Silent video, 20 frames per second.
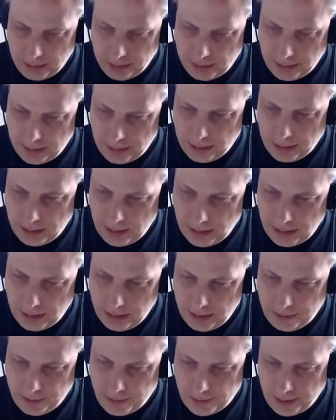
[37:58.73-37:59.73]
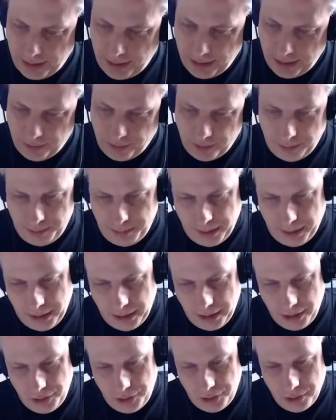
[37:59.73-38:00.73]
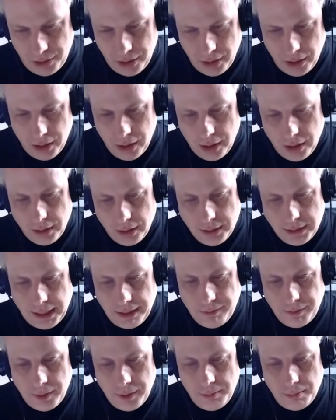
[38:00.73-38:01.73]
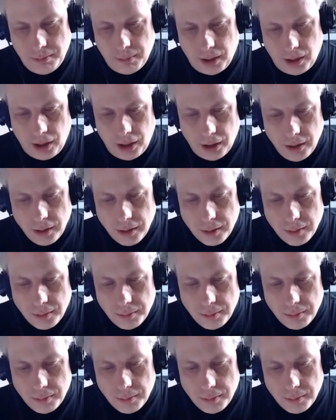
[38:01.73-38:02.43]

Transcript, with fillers: da, da. It's on the inside page. David Mar